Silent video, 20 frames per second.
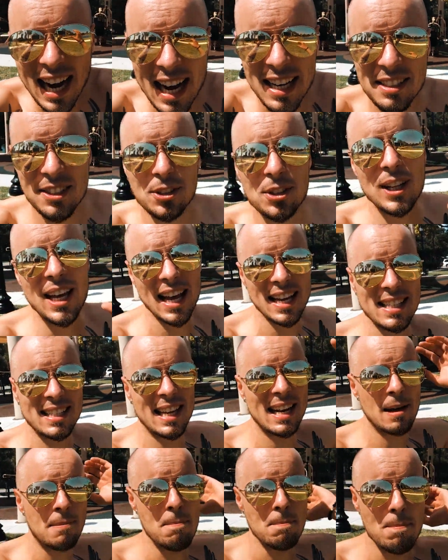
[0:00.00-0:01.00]
guys, today
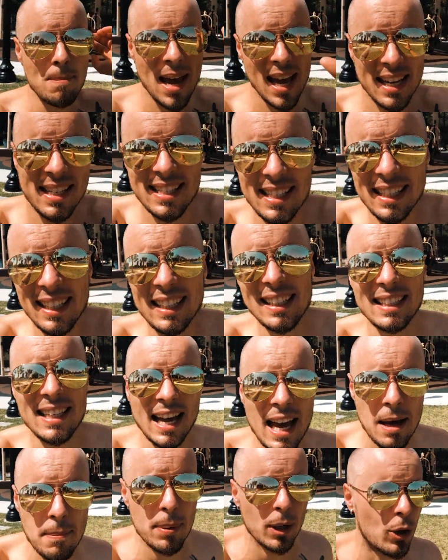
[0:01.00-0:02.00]
is an amazing
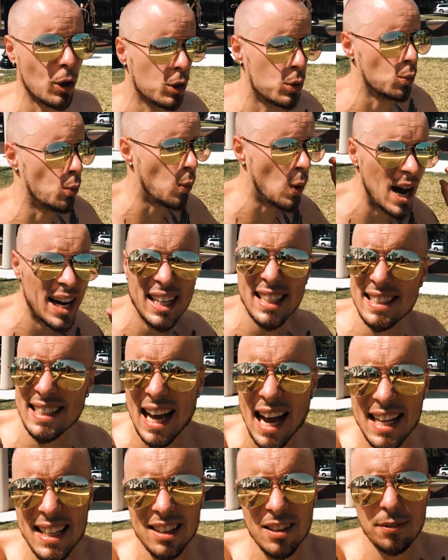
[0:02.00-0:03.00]
day because one
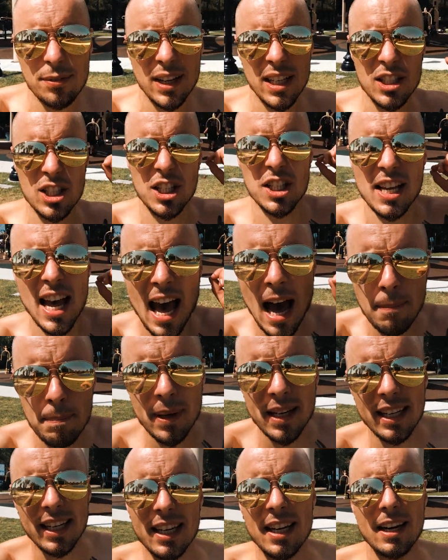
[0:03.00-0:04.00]
exciting thing just
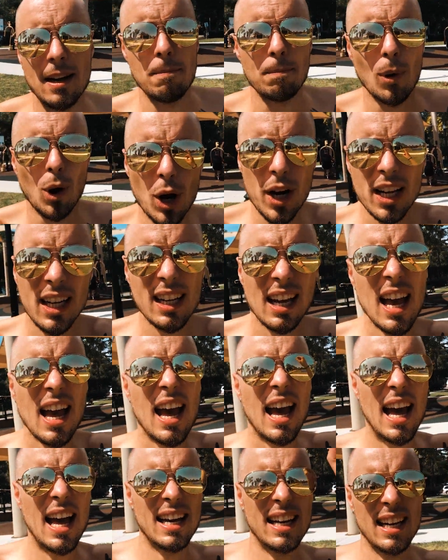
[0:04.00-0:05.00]
happened in the morning
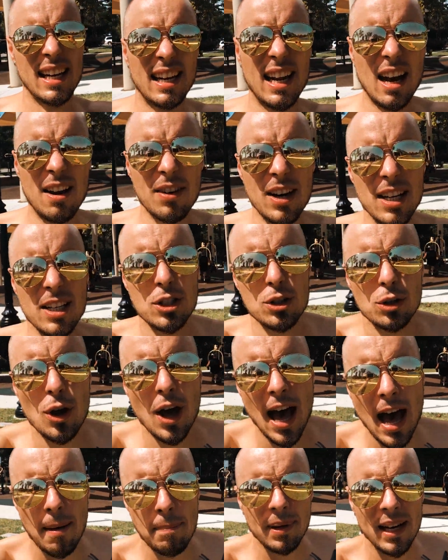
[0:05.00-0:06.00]
and another is to
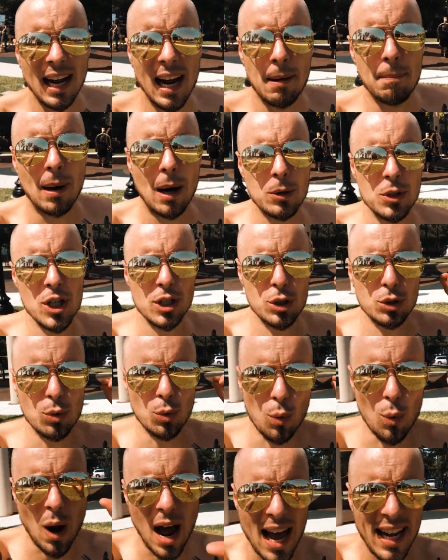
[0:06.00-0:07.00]
happen about just
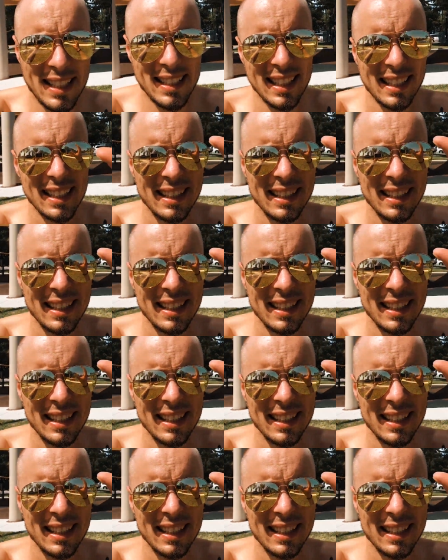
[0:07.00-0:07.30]
right